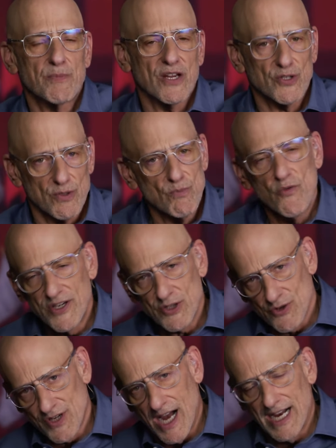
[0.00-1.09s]
because the movies
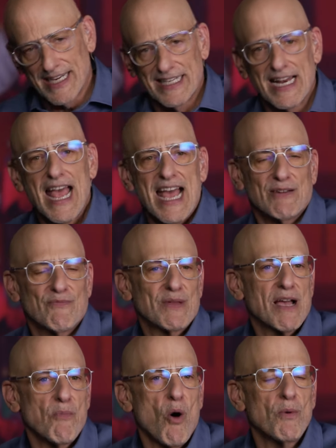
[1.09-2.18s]
are dying and have
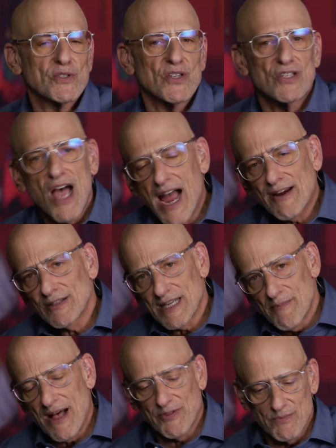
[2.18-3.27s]
become almost entirely
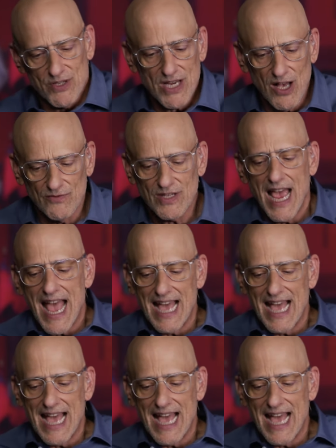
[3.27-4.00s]
about themselves.